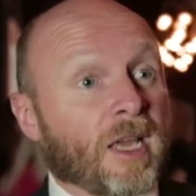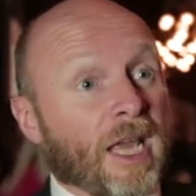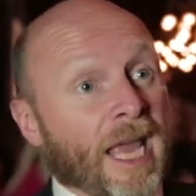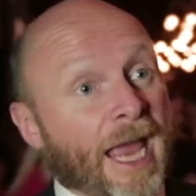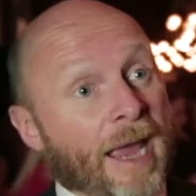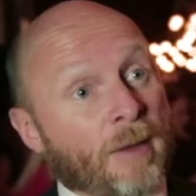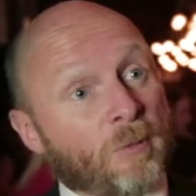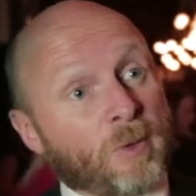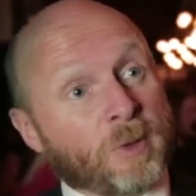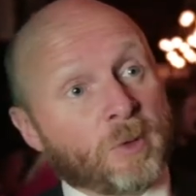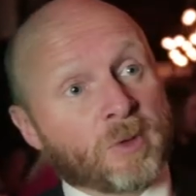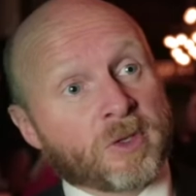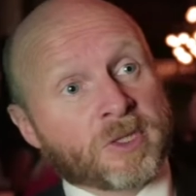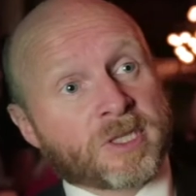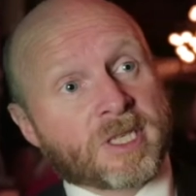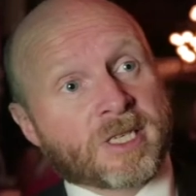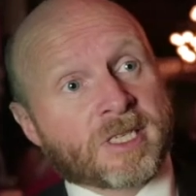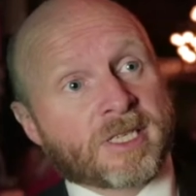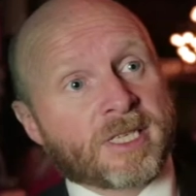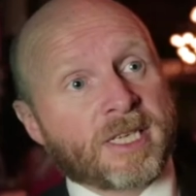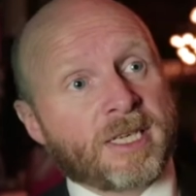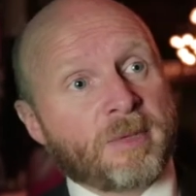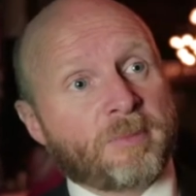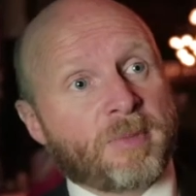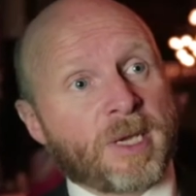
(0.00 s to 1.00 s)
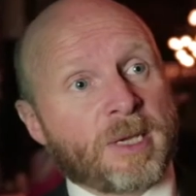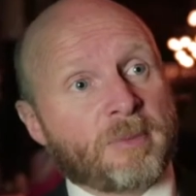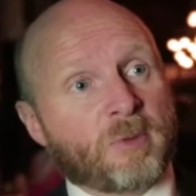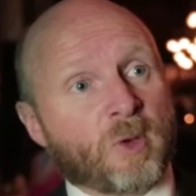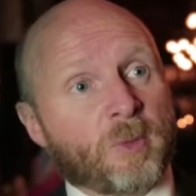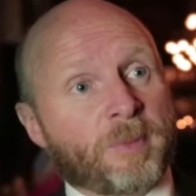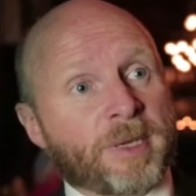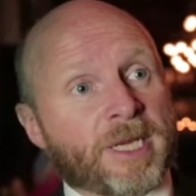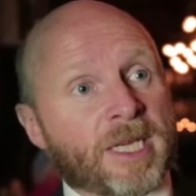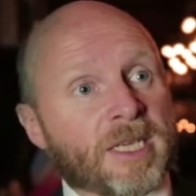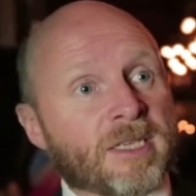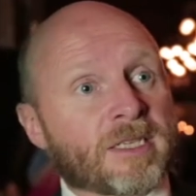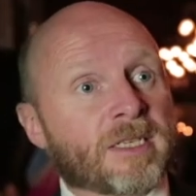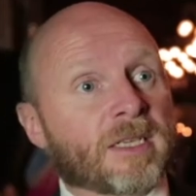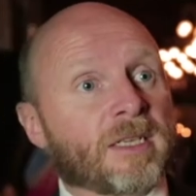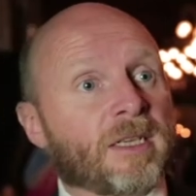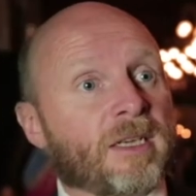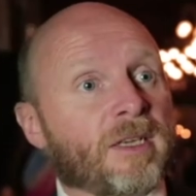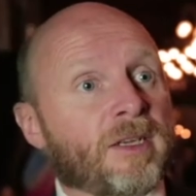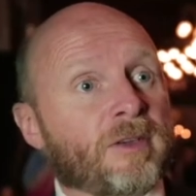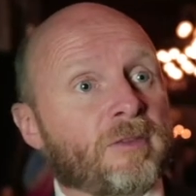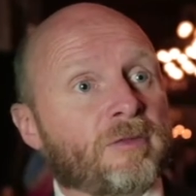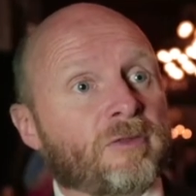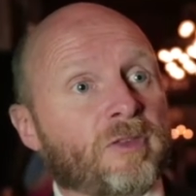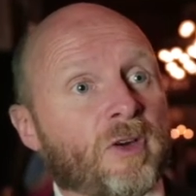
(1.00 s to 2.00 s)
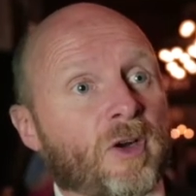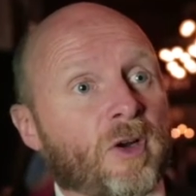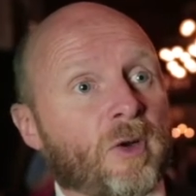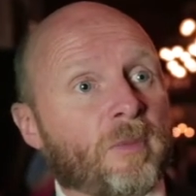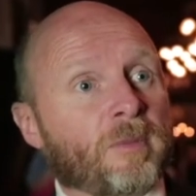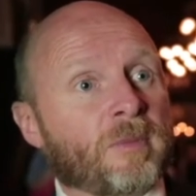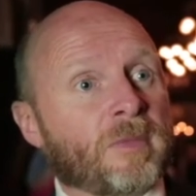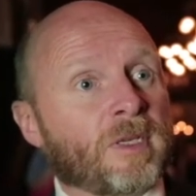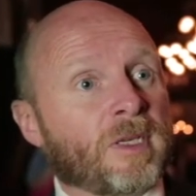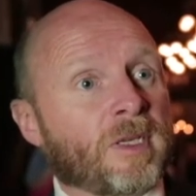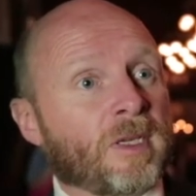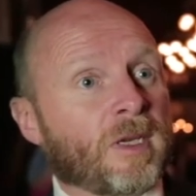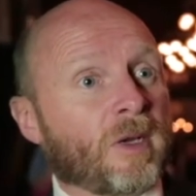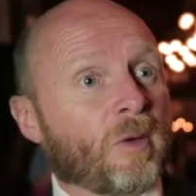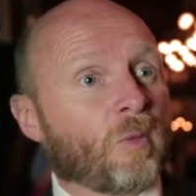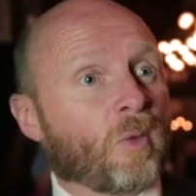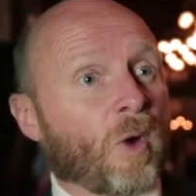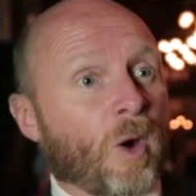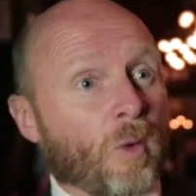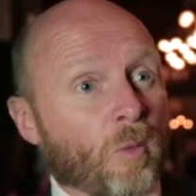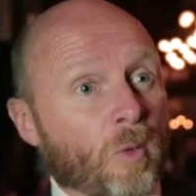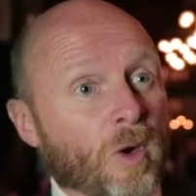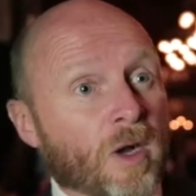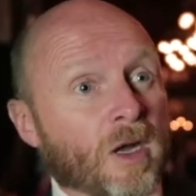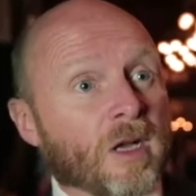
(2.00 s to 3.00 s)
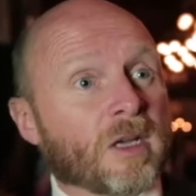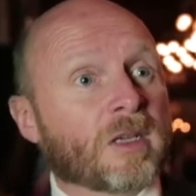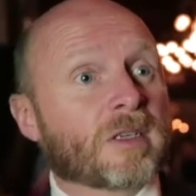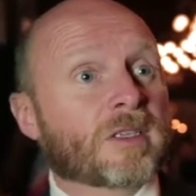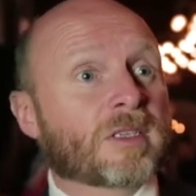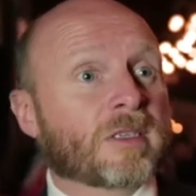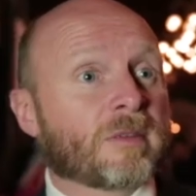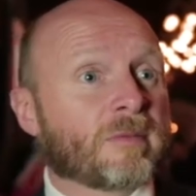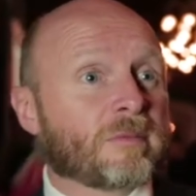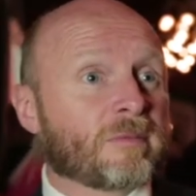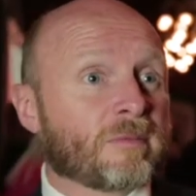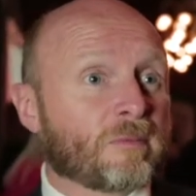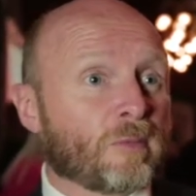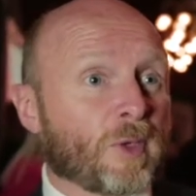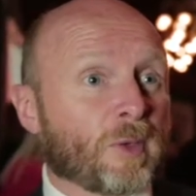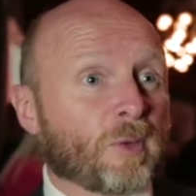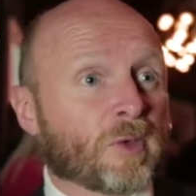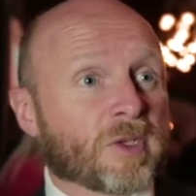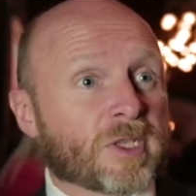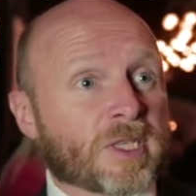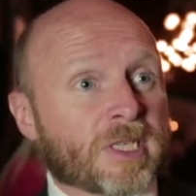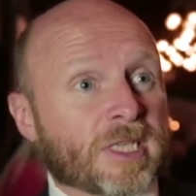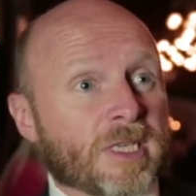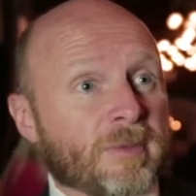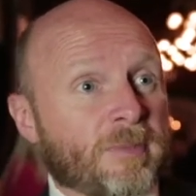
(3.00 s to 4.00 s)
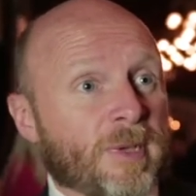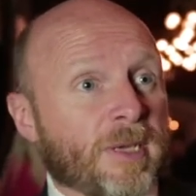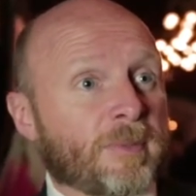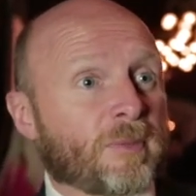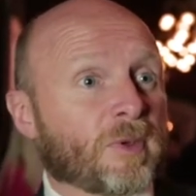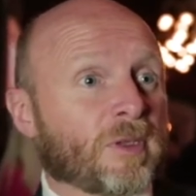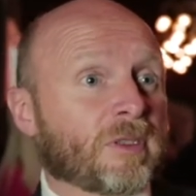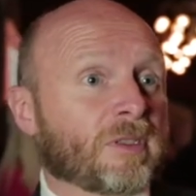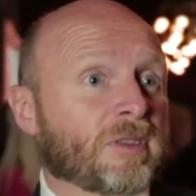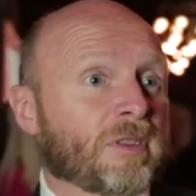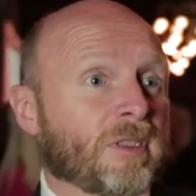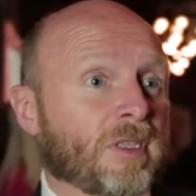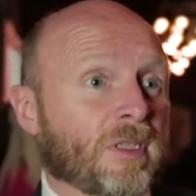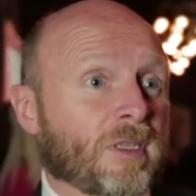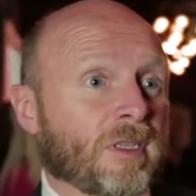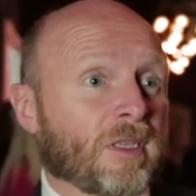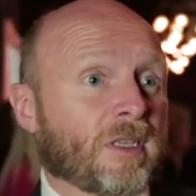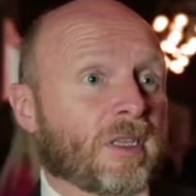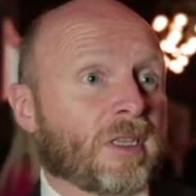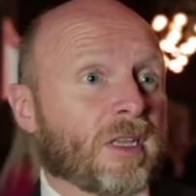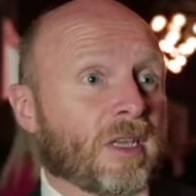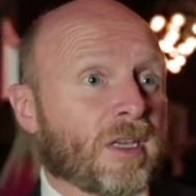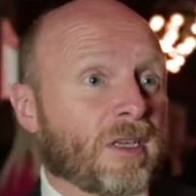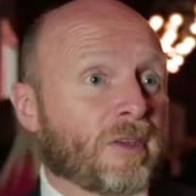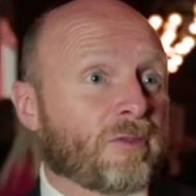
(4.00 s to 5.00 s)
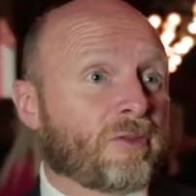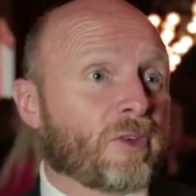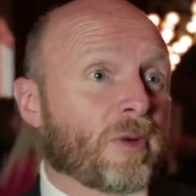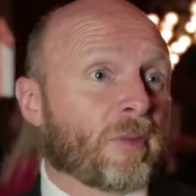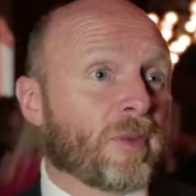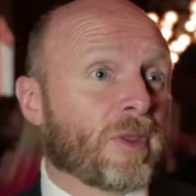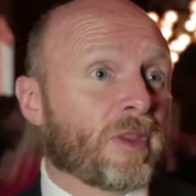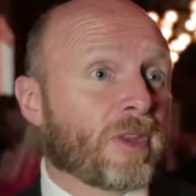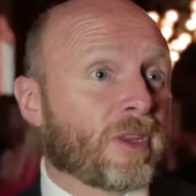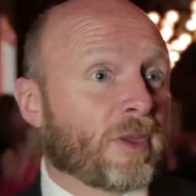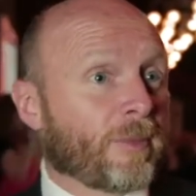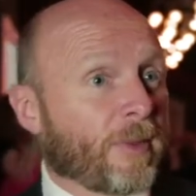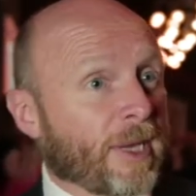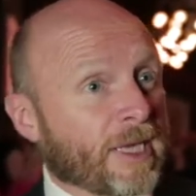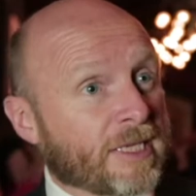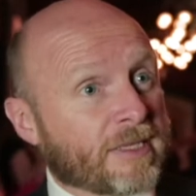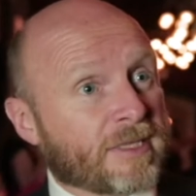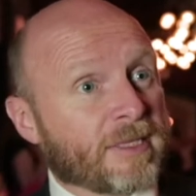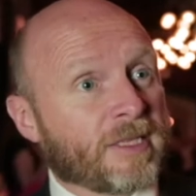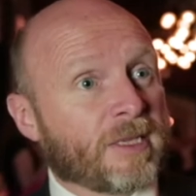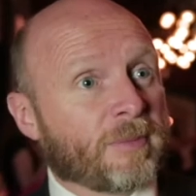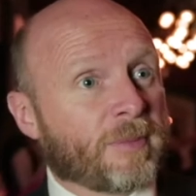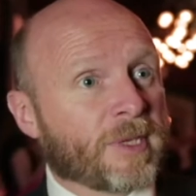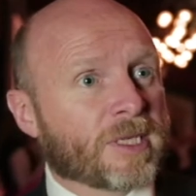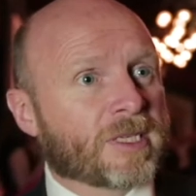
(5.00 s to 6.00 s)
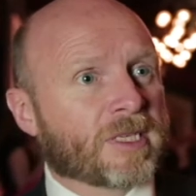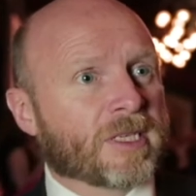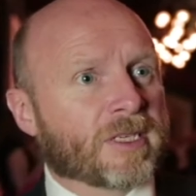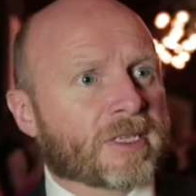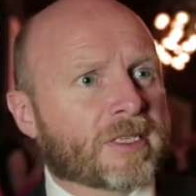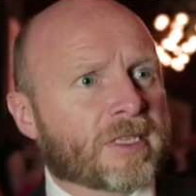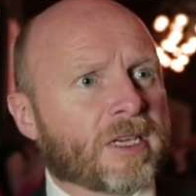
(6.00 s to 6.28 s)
and we want to see people begin to learn from what works, and we want to see people learn from the best in the business.